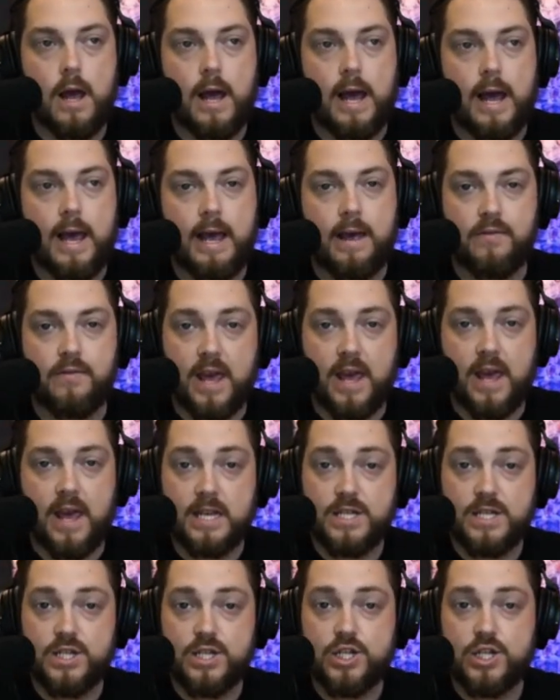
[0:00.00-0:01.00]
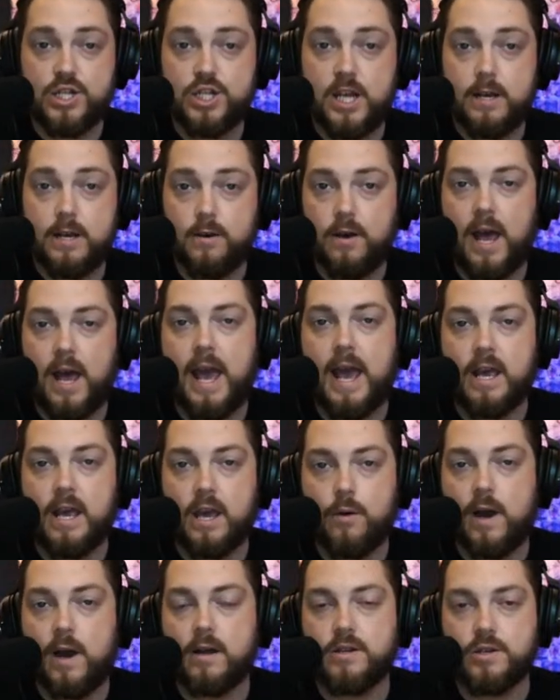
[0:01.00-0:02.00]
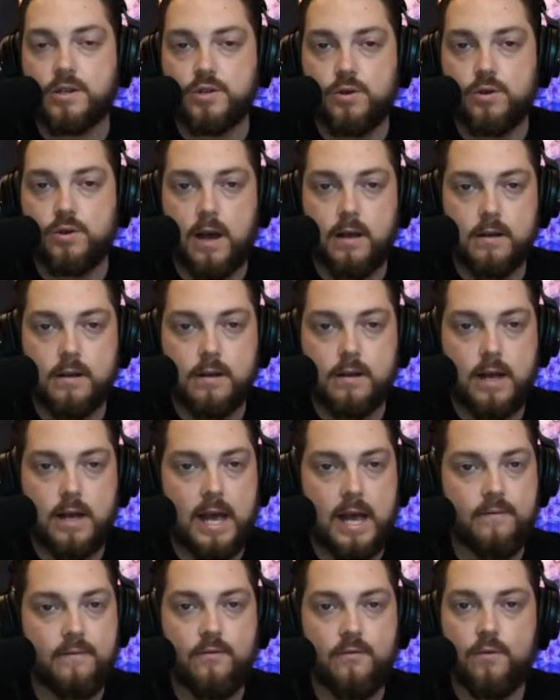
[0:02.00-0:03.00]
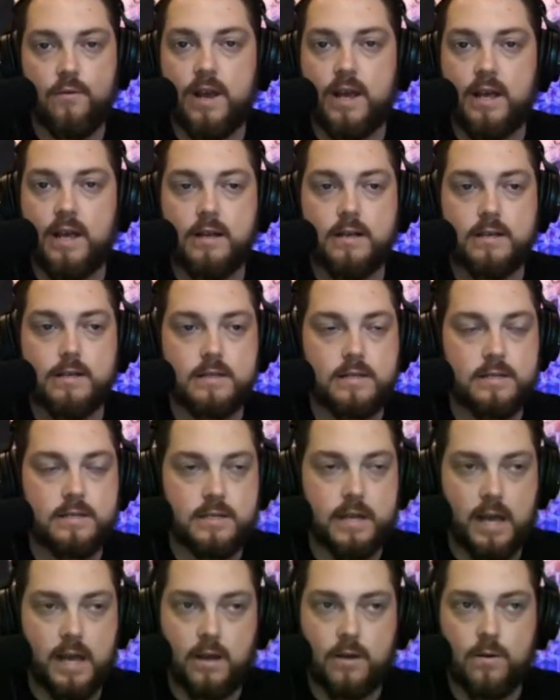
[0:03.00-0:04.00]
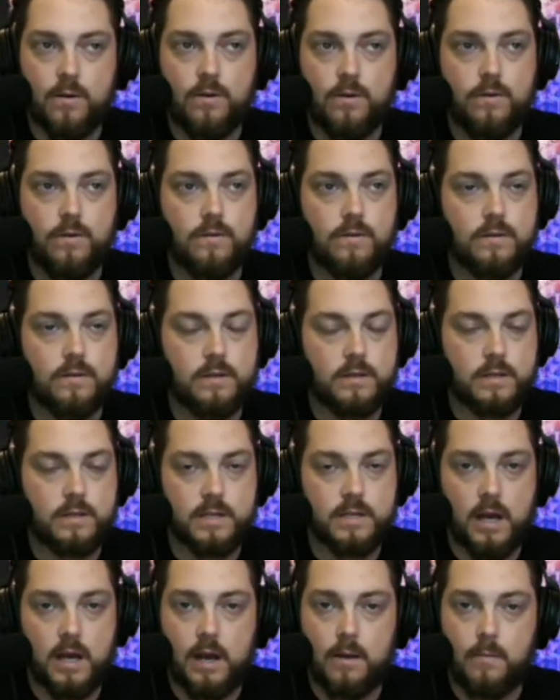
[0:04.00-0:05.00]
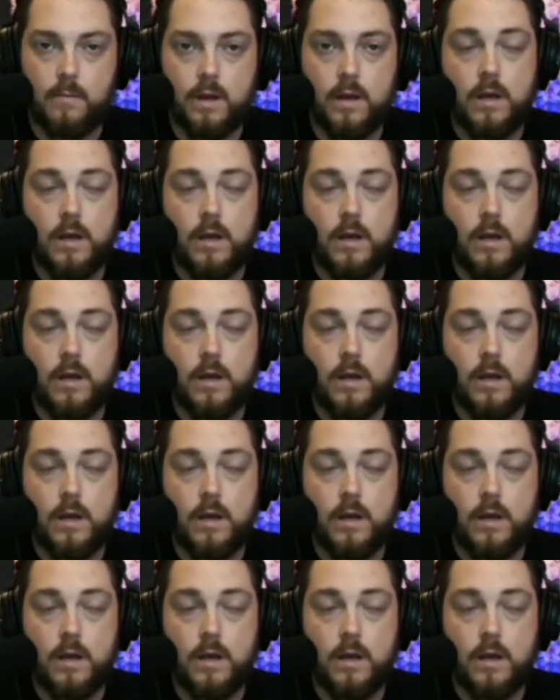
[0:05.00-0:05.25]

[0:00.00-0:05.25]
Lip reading: And they still hang you out to dry every single time.